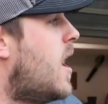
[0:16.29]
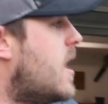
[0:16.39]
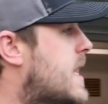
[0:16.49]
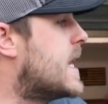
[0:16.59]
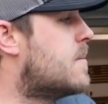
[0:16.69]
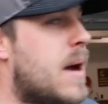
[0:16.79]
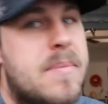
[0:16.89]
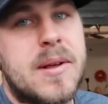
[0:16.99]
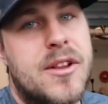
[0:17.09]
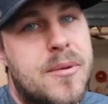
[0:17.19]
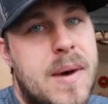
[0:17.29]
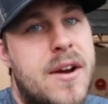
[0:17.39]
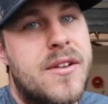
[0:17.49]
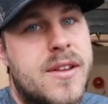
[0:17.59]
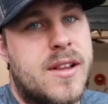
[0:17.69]
I think it might be a little
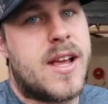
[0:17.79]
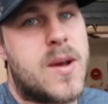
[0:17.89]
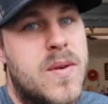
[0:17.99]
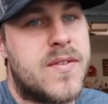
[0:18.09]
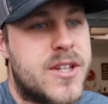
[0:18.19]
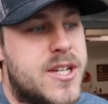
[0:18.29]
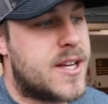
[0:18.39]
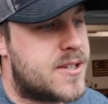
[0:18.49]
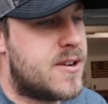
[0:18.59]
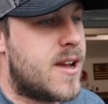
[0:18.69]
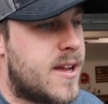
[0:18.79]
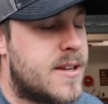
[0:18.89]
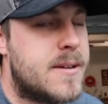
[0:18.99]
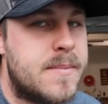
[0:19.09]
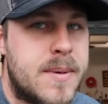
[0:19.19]
better than the lake we fished yesterday,
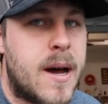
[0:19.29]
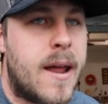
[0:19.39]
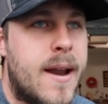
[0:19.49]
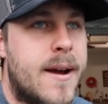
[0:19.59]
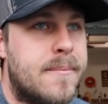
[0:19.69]
but